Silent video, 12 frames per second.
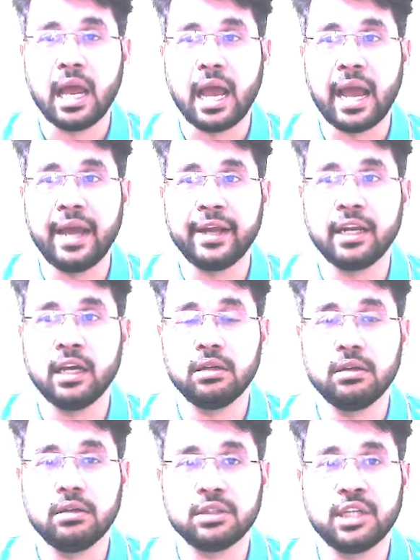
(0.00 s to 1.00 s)
And
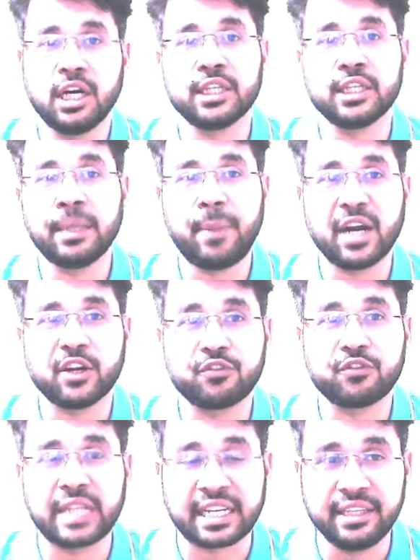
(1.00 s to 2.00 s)
the other part
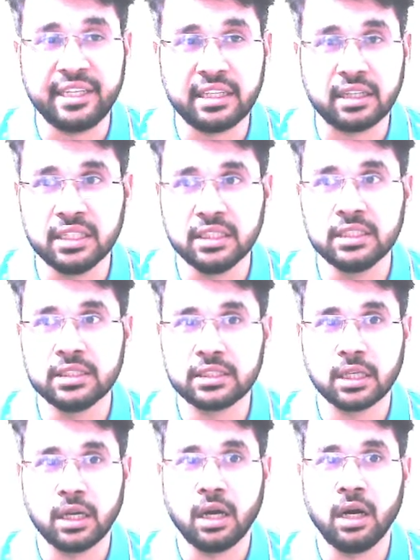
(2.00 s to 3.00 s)
of technique
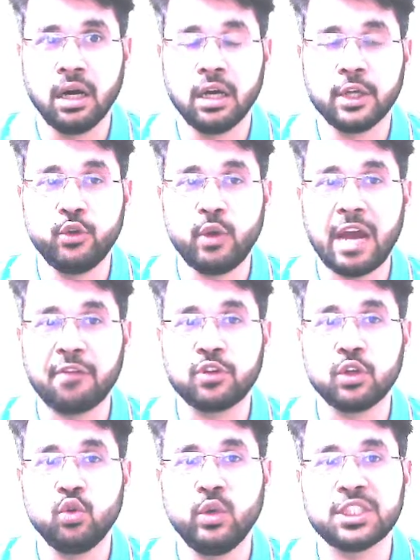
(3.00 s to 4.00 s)
is you have to
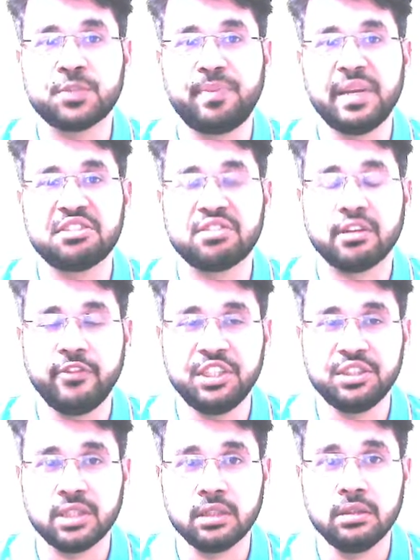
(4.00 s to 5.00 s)
do a space
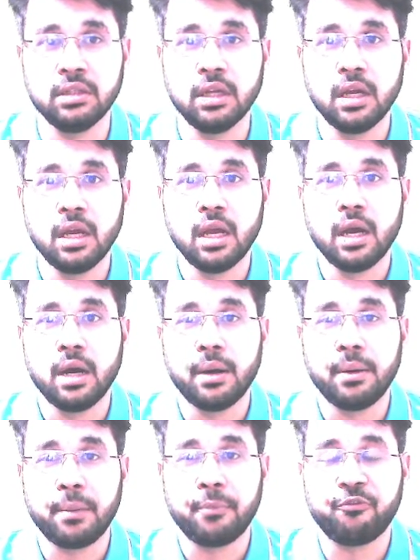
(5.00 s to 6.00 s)
revision
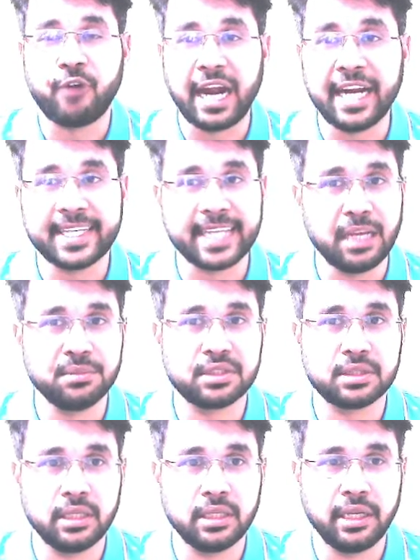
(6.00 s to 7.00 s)
5
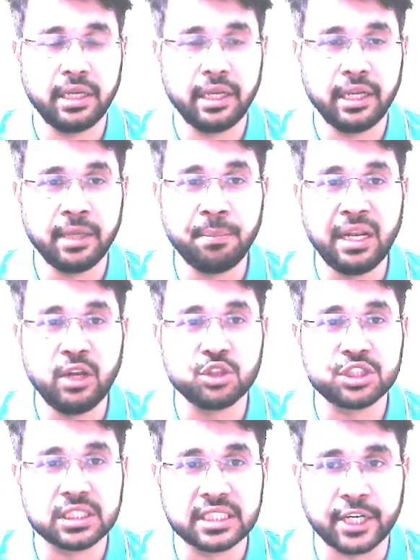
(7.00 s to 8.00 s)
times in below
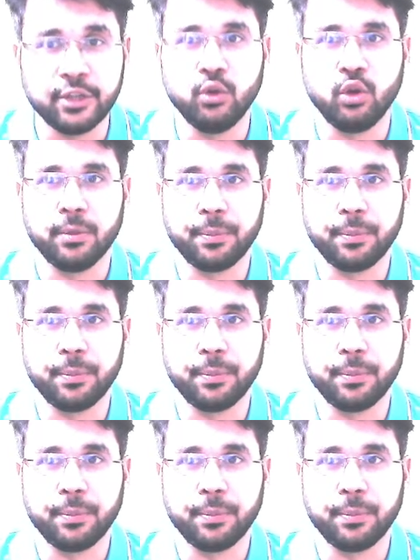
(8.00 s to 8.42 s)
schedule.